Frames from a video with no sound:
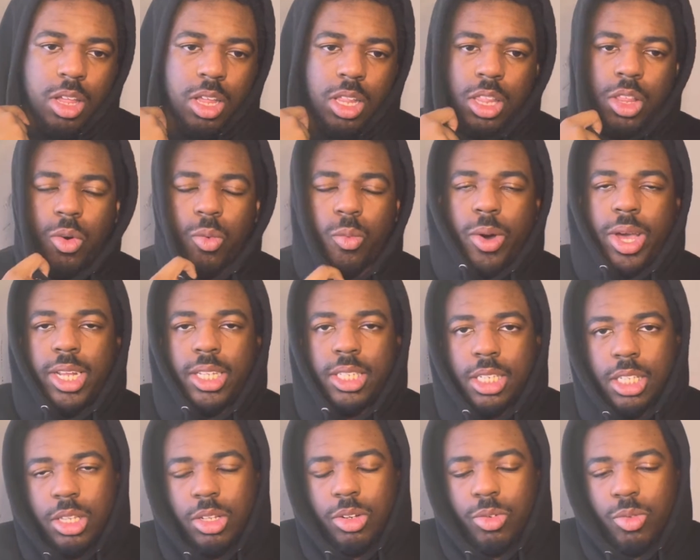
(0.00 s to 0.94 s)
the wait
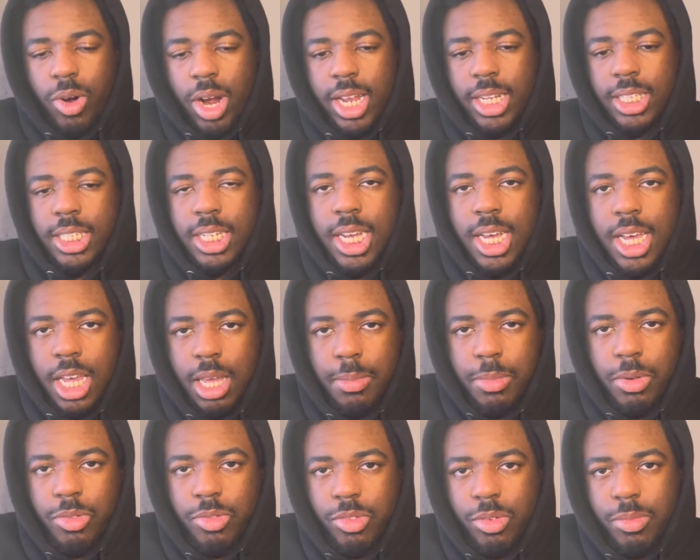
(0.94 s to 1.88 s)
till the right
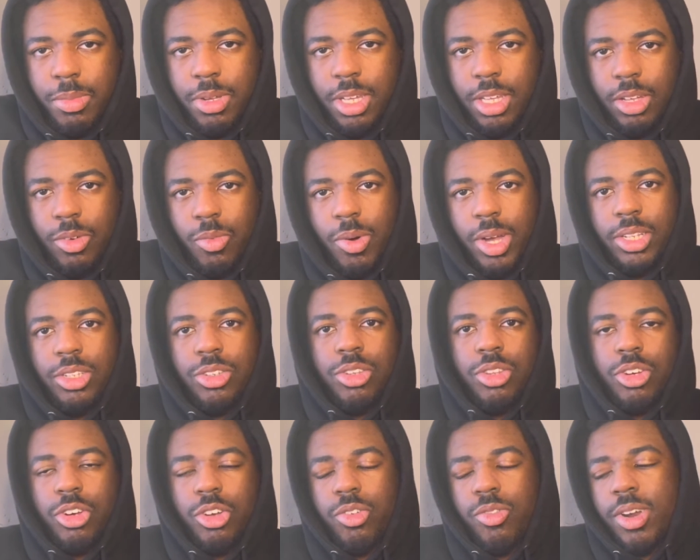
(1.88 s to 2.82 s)
time, you feel me? Wait till
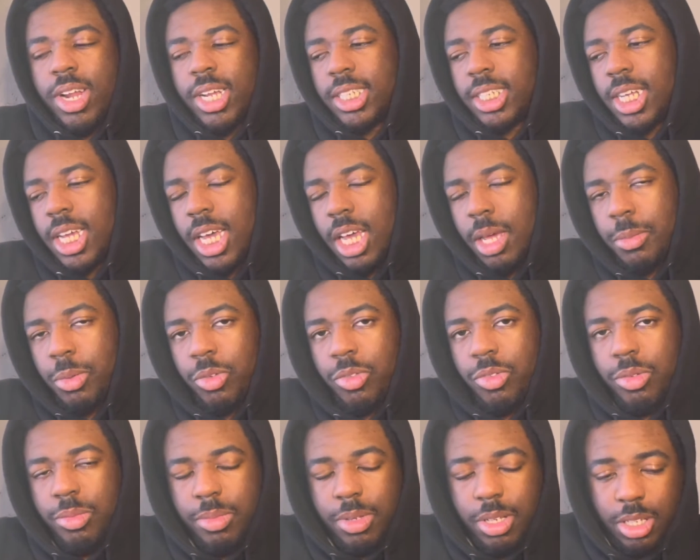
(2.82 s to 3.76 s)
the correct time, you
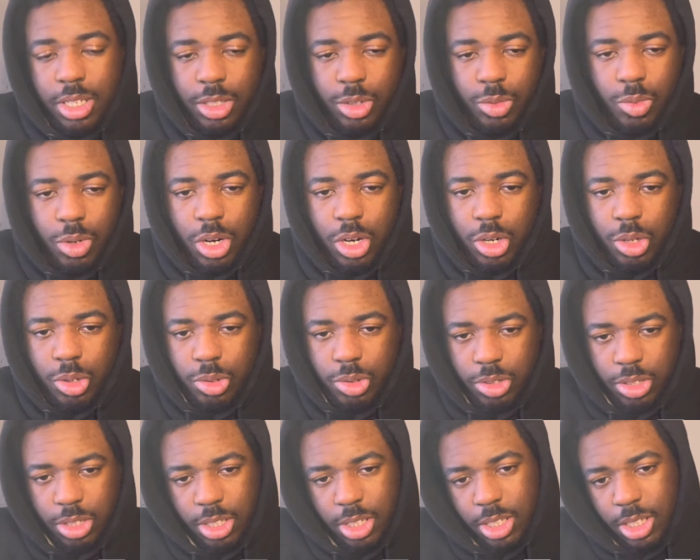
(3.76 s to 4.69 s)
feel me? He's one of
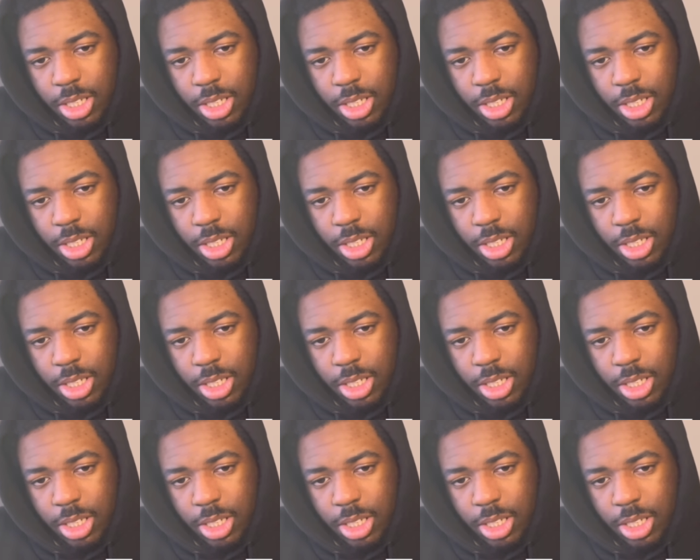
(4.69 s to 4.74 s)
those.